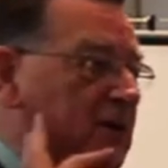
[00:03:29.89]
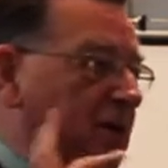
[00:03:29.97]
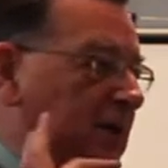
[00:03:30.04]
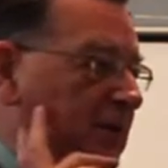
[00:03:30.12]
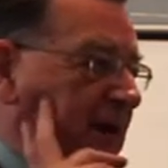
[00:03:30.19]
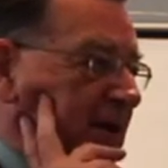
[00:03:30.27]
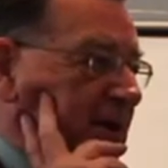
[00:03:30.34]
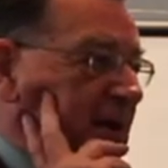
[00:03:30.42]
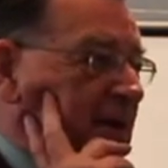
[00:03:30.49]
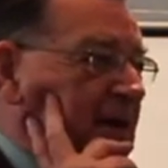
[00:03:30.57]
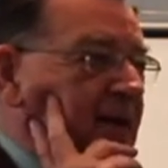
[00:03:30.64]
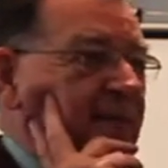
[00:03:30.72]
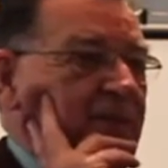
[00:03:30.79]
all about.
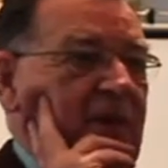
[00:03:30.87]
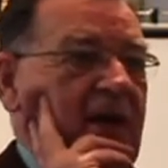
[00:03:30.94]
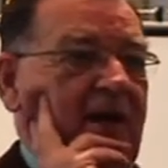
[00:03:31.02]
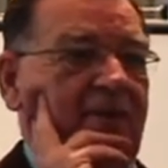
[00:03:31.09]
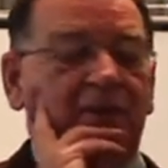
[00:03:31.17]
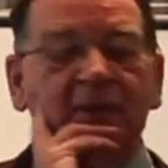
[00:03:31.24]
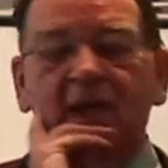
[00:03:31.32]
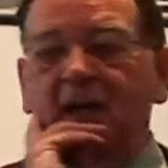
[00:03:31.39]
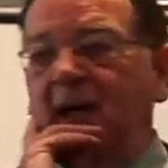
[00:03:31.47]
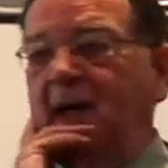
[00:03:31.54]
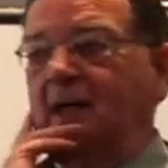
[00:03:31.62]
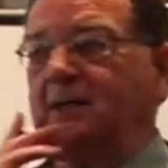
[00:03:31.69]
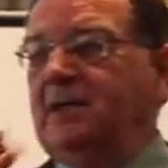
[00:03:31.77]

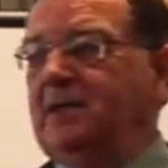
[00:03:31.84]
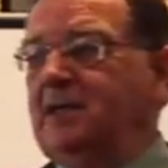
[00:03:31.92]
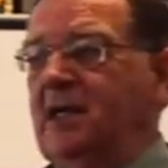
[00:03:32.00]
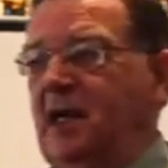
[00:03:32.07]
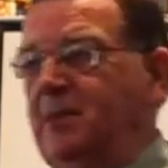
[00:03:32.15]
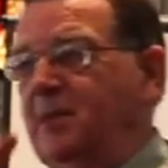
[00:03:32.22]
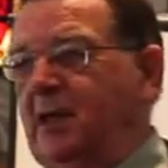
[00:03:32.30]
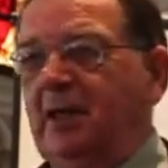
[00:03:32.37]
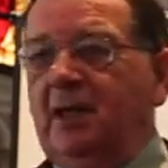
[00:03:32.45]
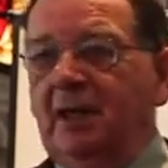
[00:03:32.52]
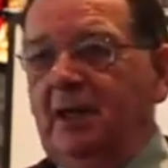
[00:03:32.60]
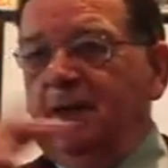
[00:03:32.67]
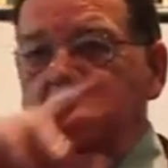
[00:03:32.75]
And just climbing
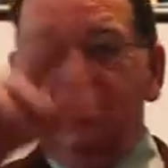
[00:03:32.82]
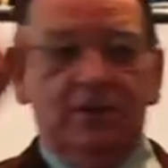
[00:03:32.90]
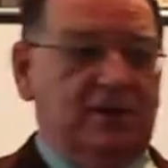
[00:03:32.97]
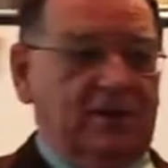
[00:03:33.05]
those